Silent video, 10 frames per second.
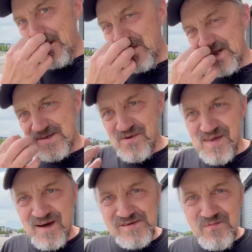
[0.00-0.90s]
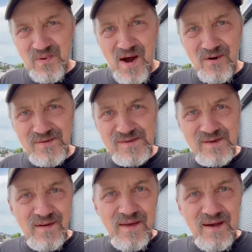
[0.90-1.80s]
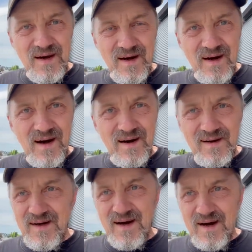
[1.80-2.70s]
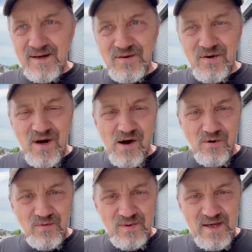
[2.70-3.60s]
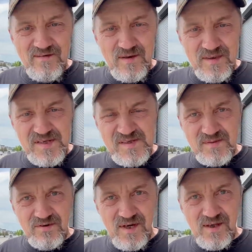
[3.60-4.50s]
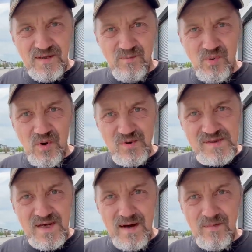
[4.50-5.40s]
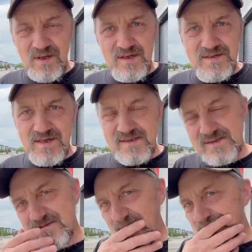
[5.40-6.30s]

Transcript: But 2,000 pounds, I don't know how heavy these regular boats are, but it just